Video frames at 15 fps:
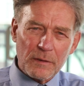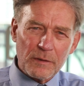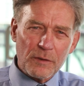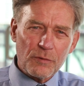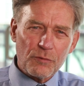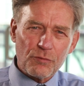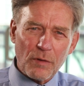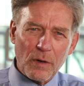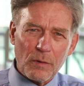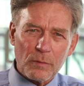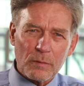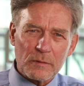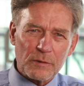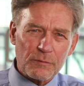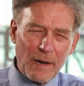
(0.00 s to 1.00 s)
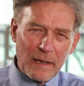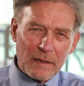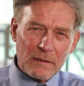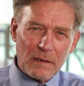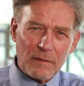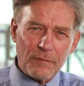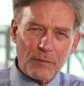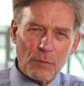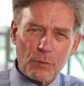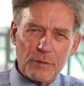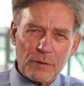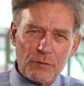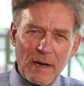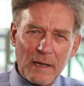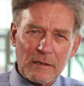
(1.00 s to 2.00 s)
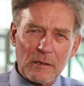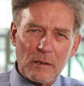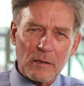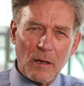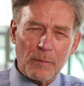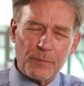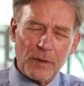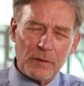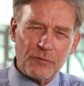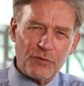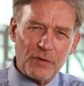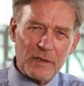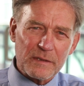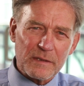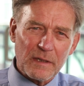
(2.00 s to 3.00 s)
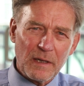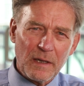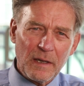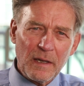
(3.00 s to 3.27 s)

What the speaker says: and control, directive, autocratic approaches.